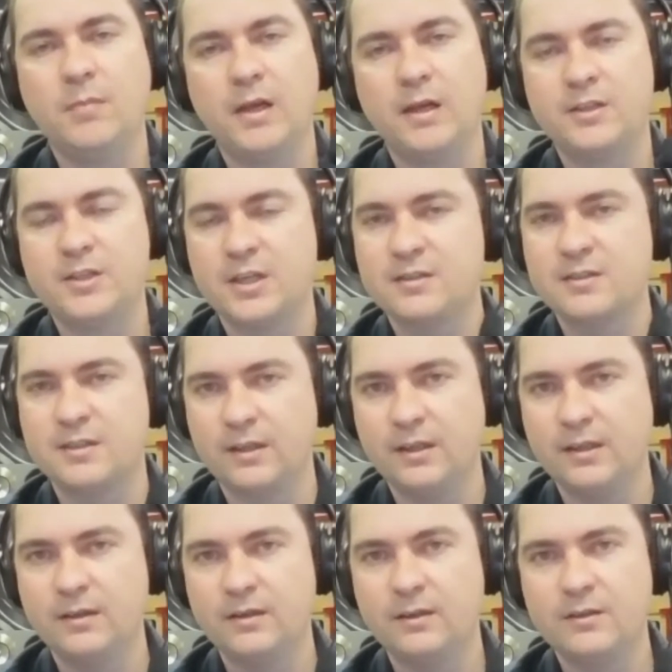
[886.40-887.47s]
adjusting
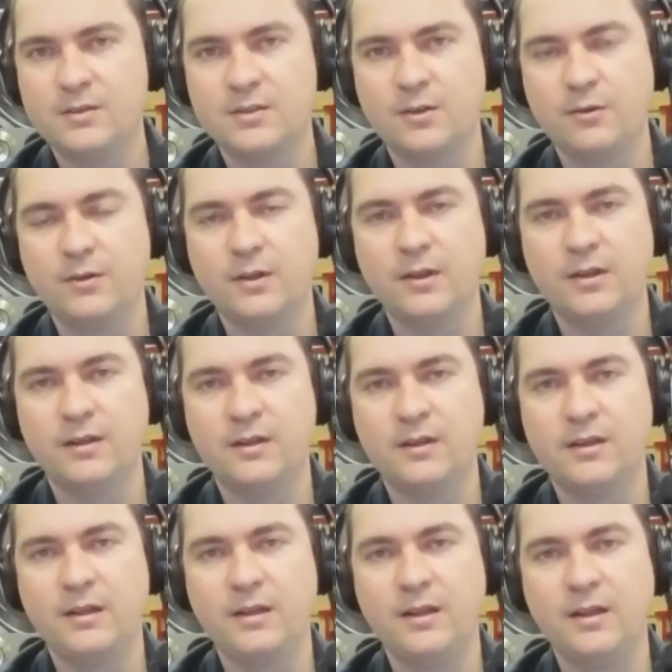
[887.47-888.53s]
it so that
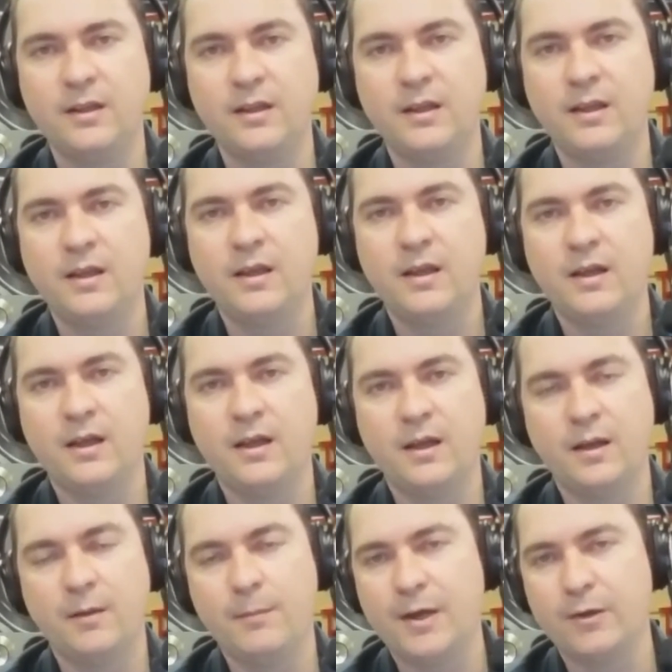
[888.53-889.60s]
the
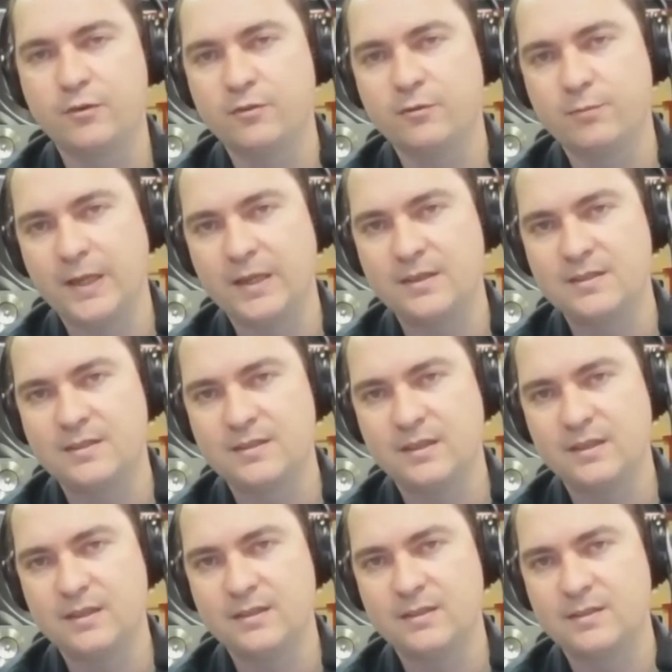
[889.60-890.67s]
amount of bass
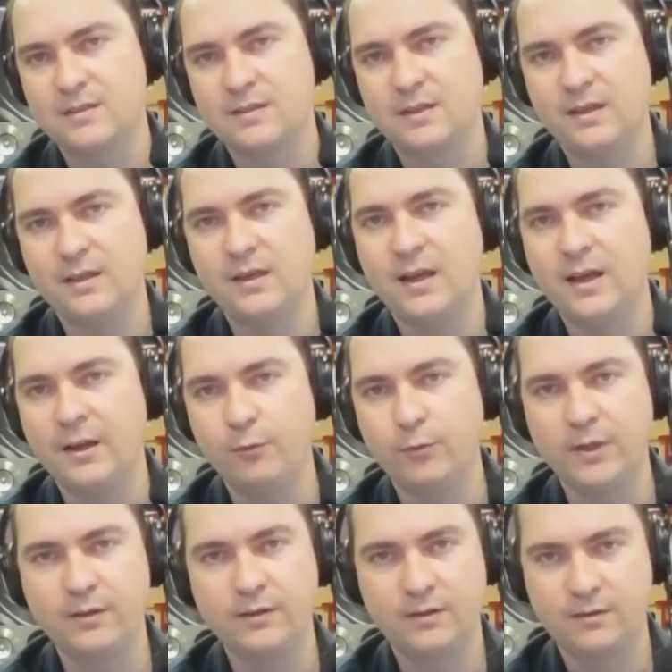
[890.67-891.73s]
is in line
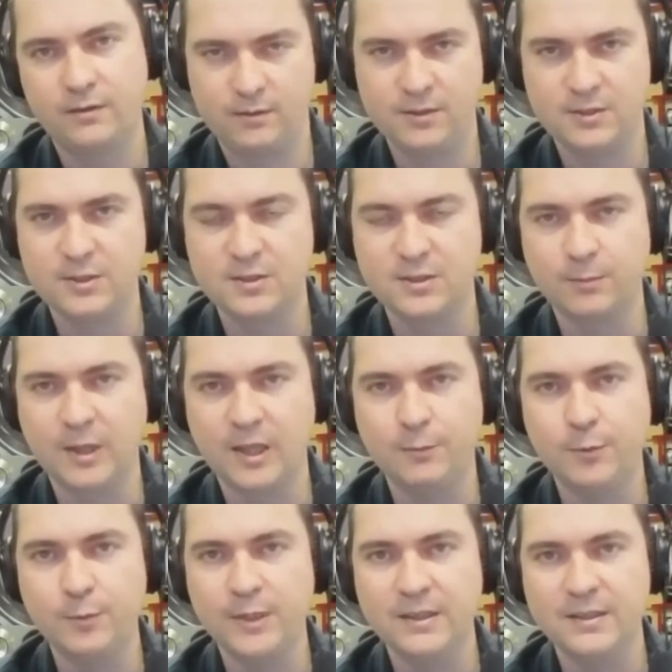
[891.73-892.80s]
with the system
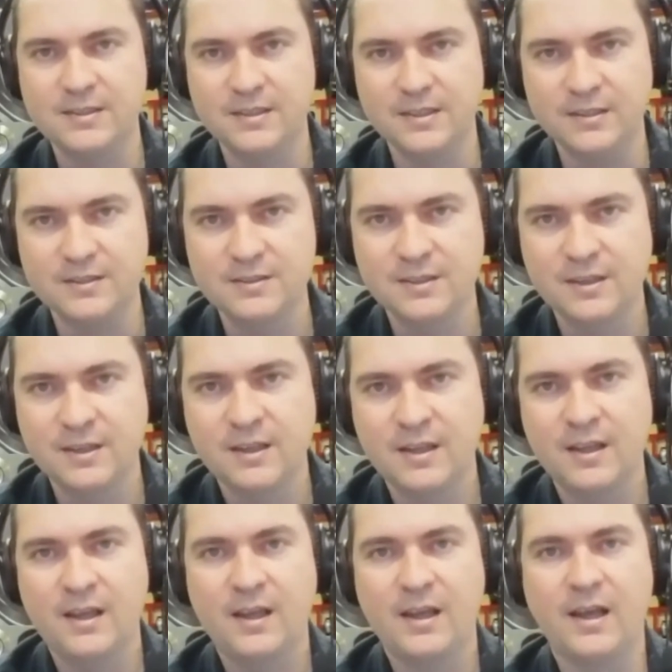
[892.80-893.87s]
capabilities.
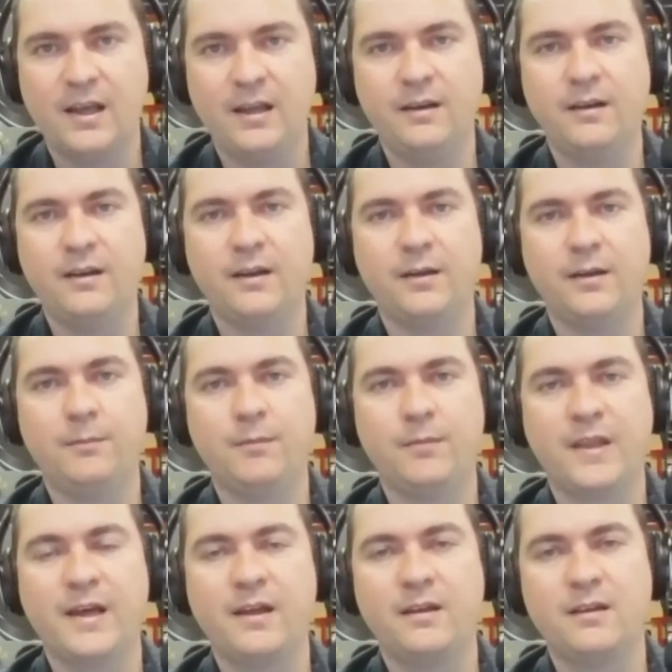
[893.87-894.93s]
And
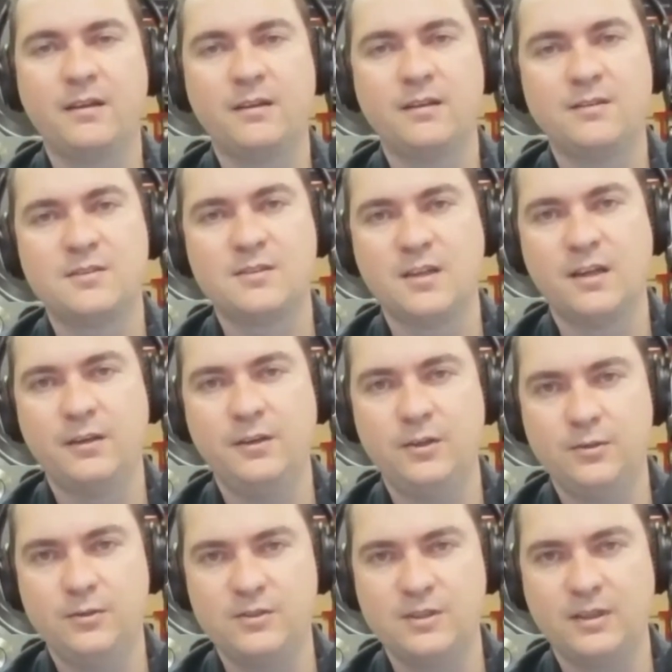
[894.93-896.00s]
that is done
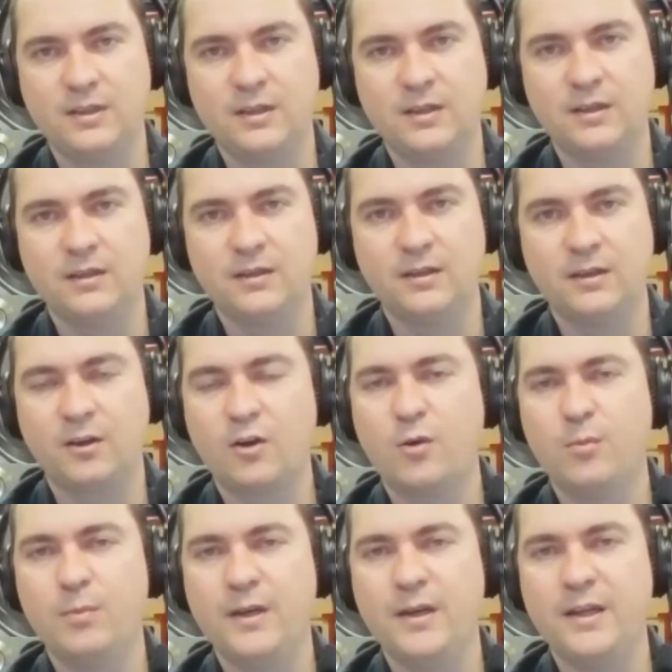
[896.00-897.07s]
using a
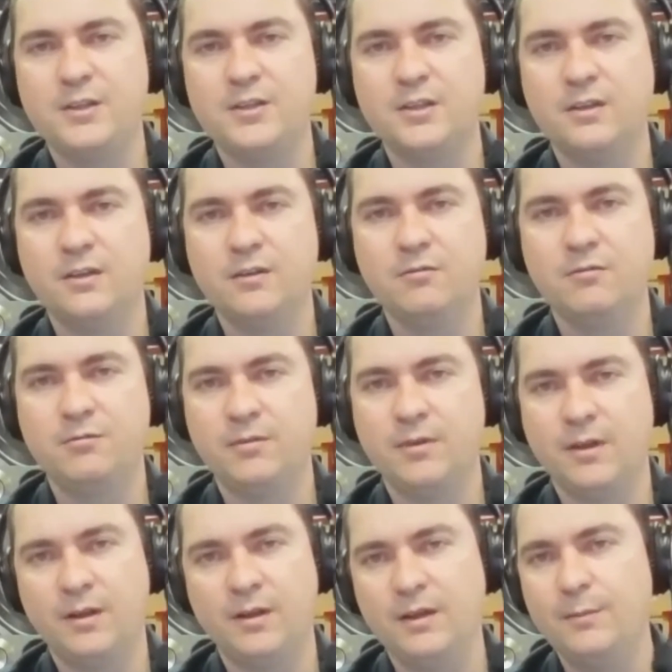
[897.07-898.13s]
combination of
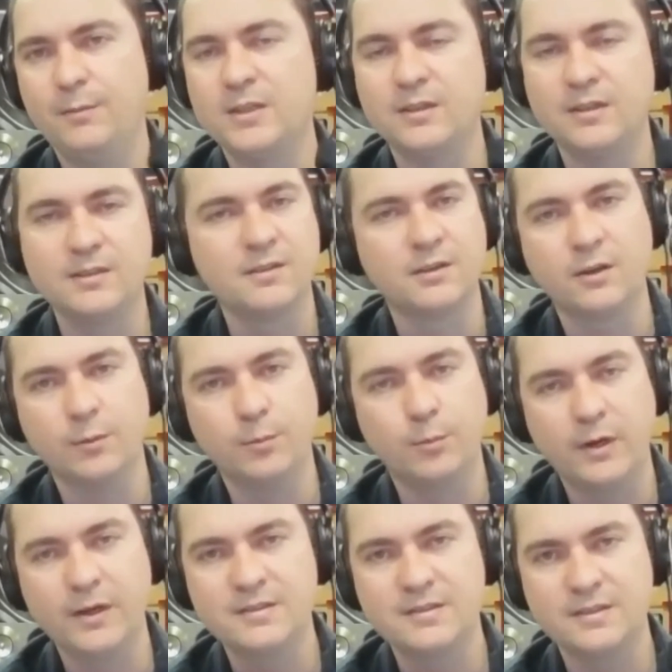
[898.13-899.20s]
limiters and
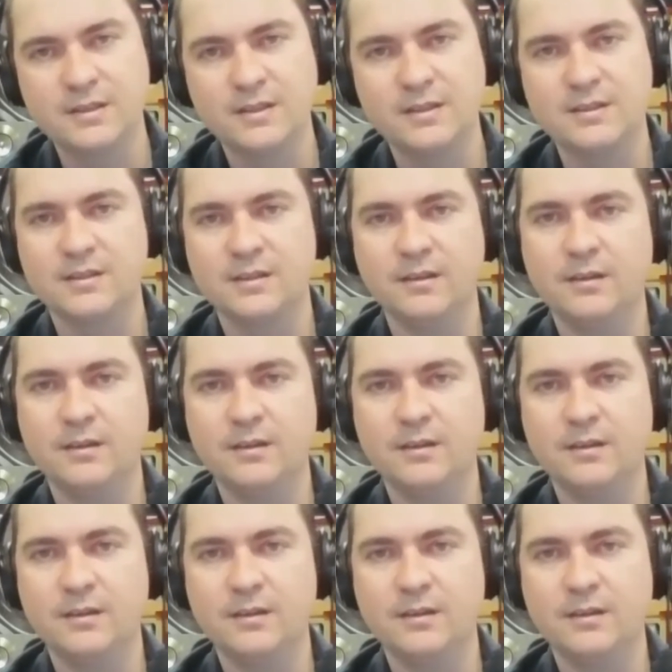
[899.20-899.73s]
compressors,